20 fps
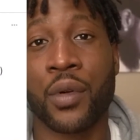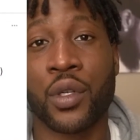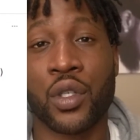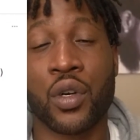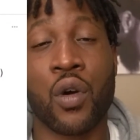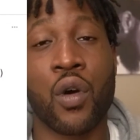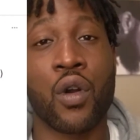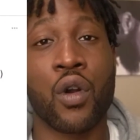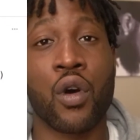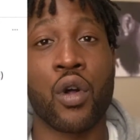He's
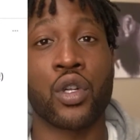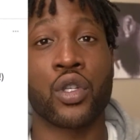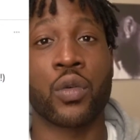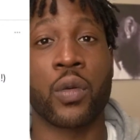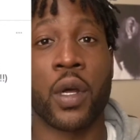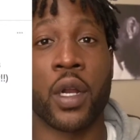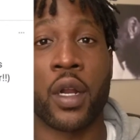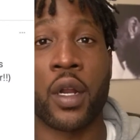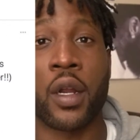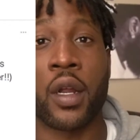going on
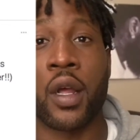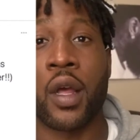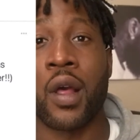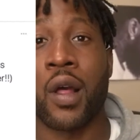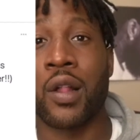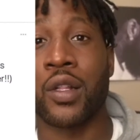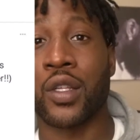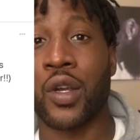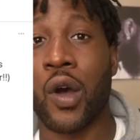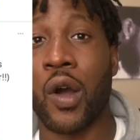Twitter
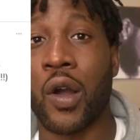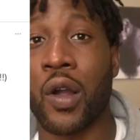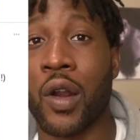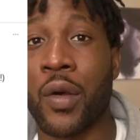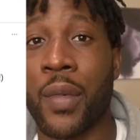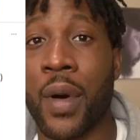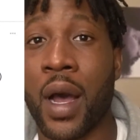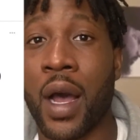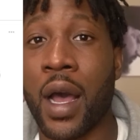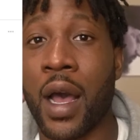talking
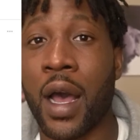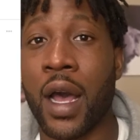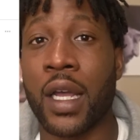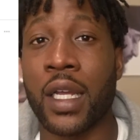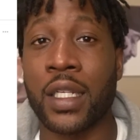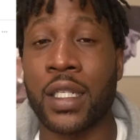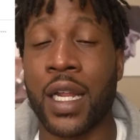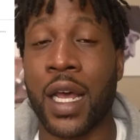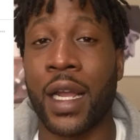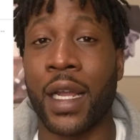about how
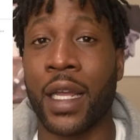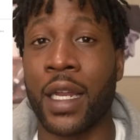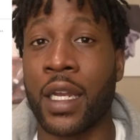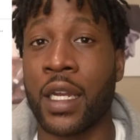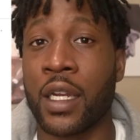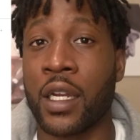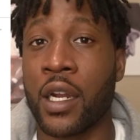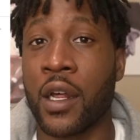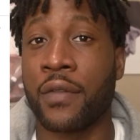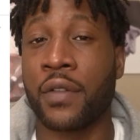he's not
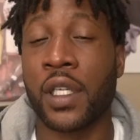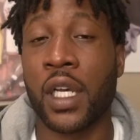getting enough